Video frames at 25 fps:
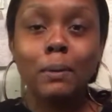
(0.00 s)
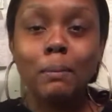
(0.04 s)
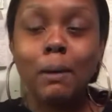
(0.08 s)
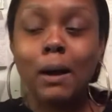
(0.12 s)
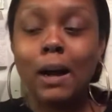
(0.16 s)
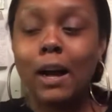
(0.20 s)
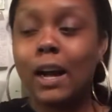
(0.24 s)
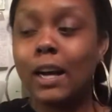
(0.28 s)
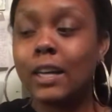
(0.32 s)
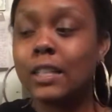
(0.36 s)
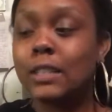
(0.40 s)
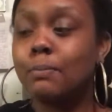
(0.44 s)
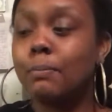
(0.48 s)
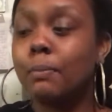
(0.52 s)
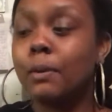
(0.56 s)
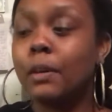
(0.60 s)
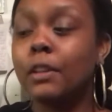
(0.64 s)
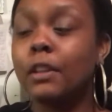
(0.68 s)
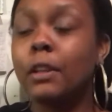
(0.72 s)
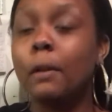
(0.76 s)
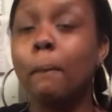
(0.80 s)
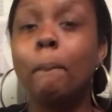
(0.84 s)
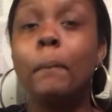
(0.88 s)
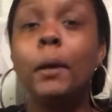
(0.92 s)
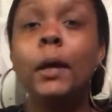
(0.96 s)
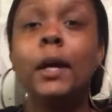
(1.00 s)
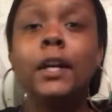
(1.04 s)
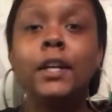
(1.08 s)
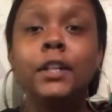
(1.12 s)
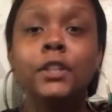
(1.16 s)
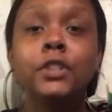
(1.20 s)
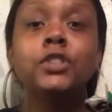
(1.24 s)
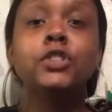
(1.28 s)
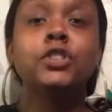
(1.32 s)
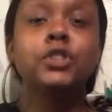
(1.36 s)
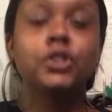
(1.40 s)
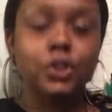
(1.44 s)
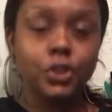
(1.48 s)
box, but the
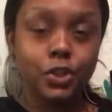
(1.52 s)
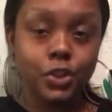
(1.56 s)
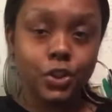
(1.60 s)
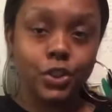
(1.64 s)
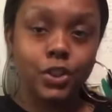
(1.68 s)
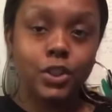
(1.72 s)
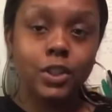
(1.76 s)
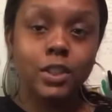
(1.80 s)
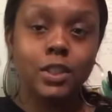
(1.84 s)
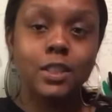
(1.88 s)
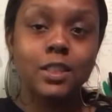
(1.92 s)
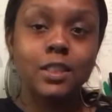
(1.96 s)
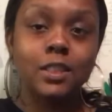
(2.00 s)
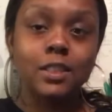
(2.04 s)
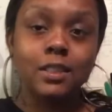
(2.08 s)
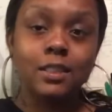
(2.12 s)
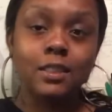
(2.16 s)
pictures,